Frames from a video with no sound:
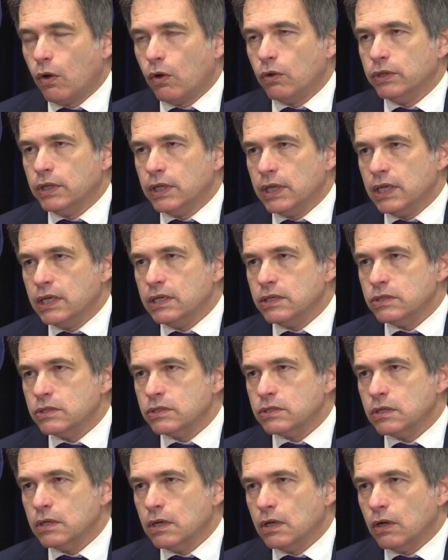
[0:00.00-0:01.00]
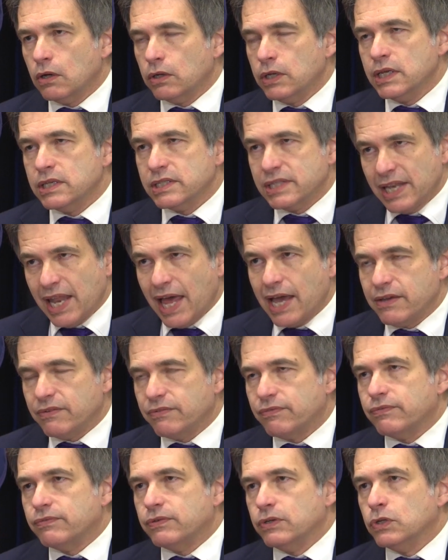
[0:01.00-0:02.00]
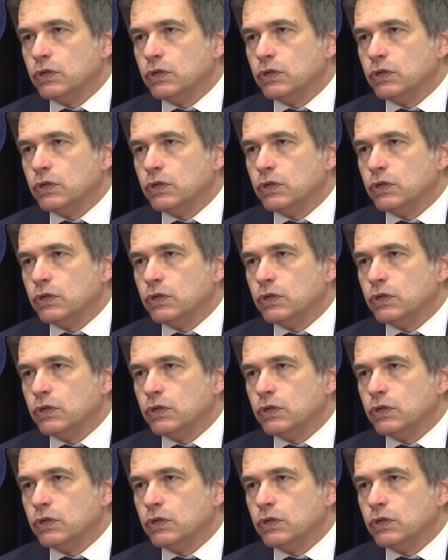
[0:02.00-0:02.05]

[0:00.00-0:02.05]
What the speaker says: on his life.